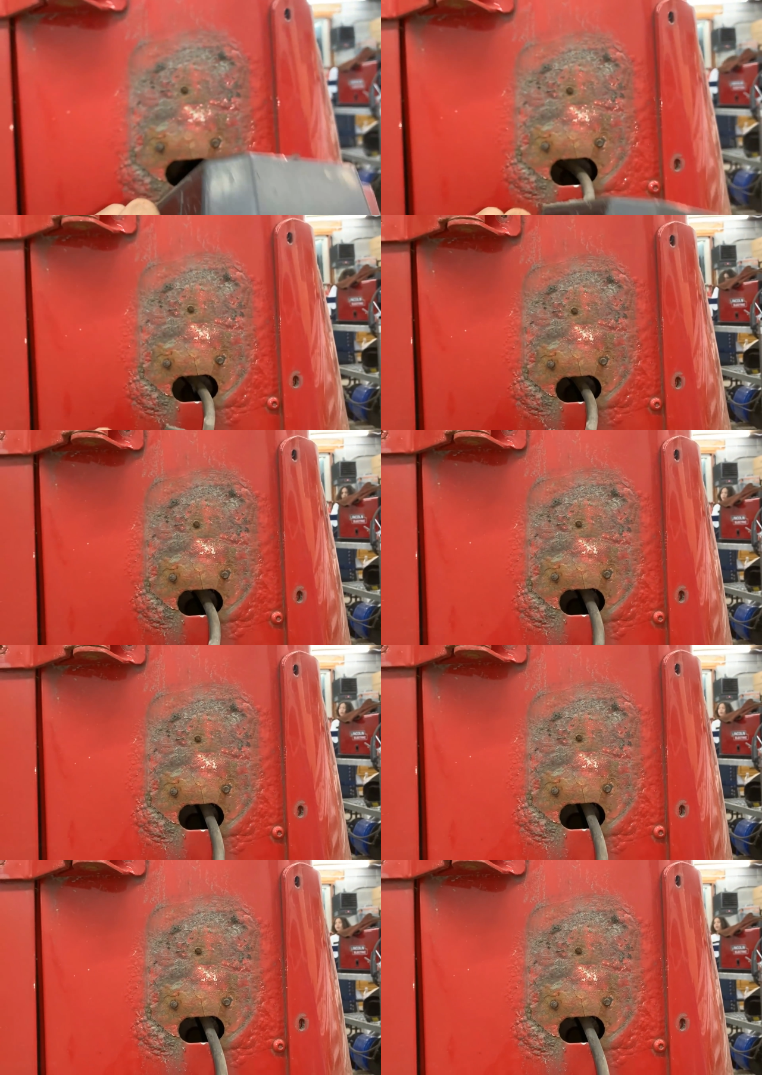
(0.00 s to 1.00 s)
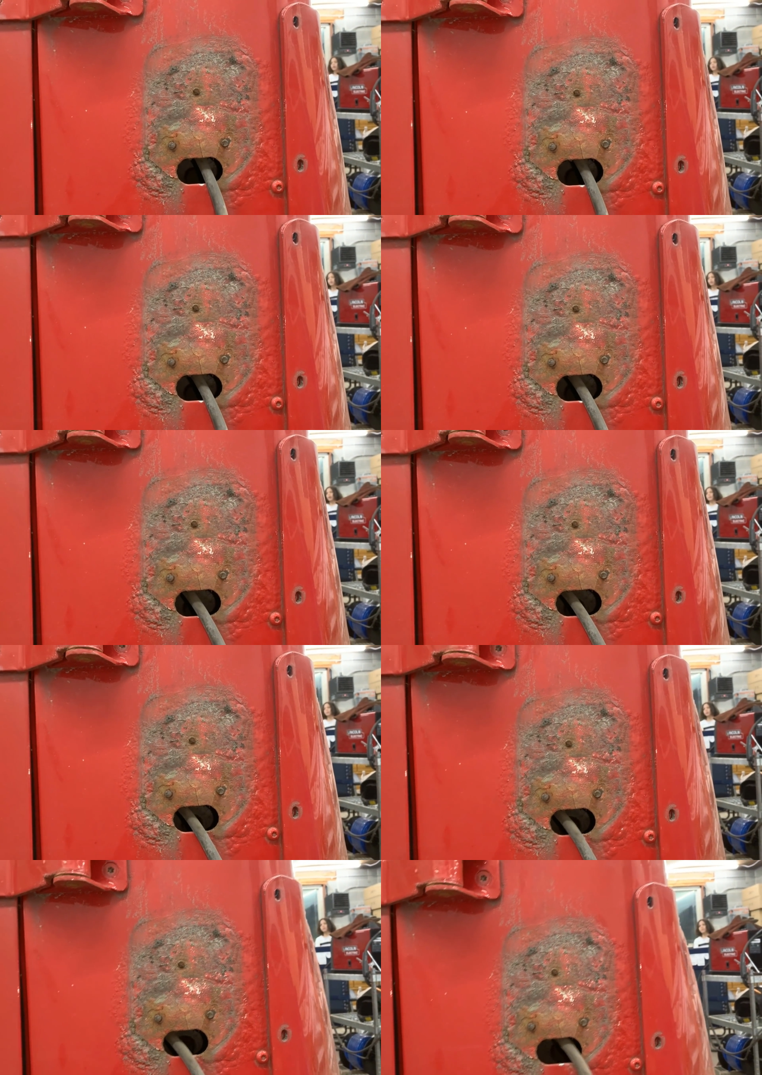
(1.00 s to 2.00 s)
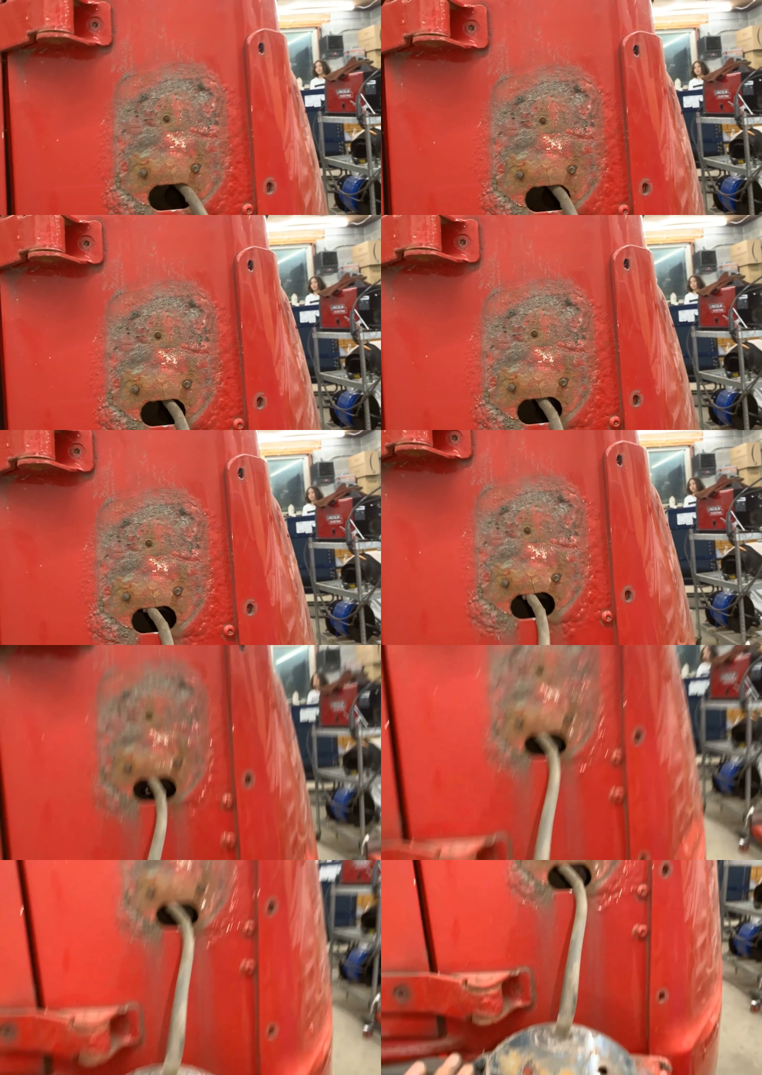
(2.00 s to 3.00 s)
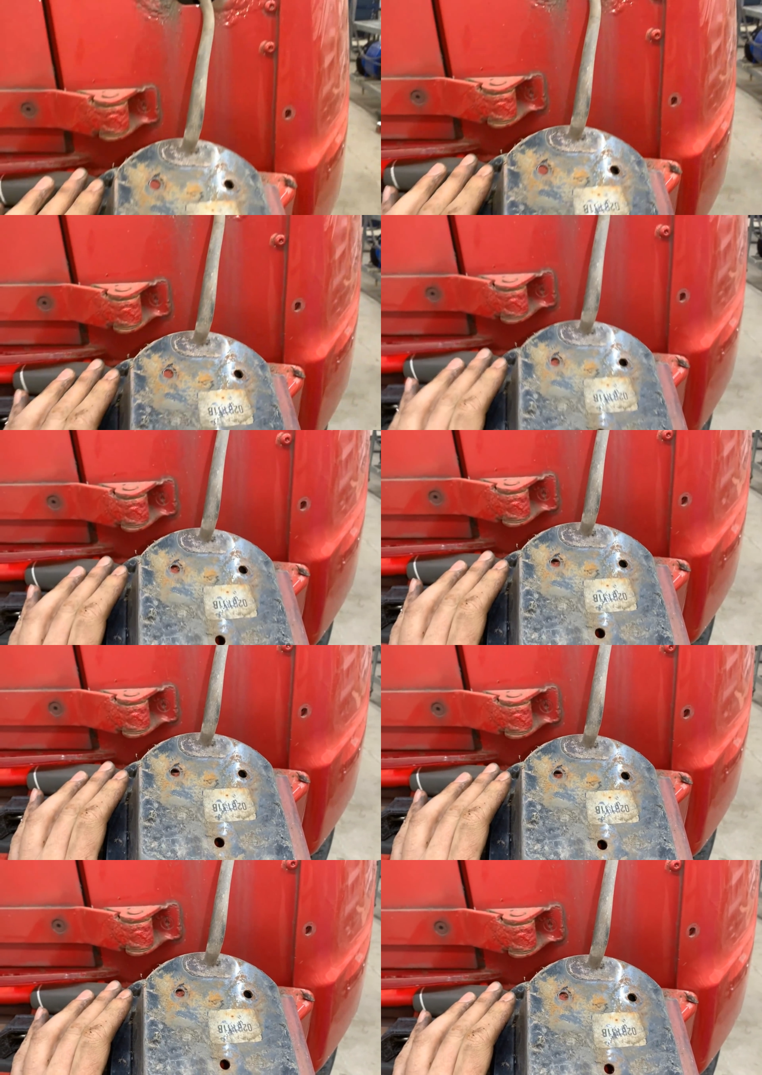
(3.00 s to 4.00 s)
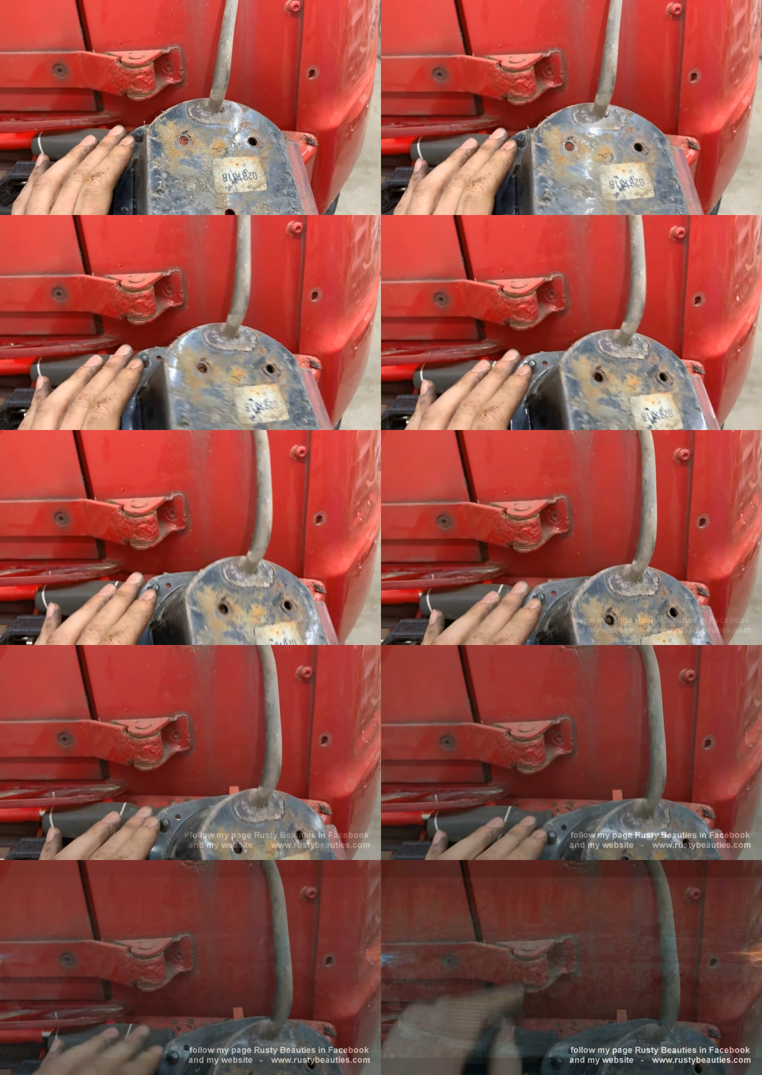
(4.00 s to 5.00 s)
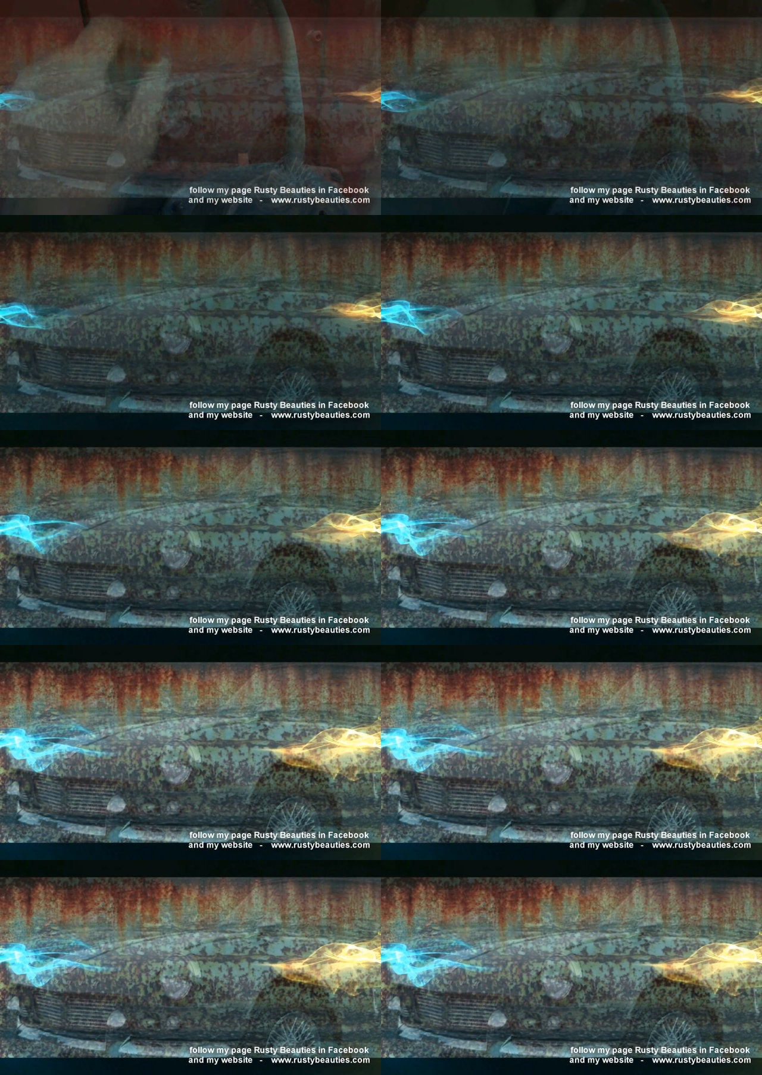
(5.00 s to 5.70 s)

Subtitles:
Nobody's mouth can be seen.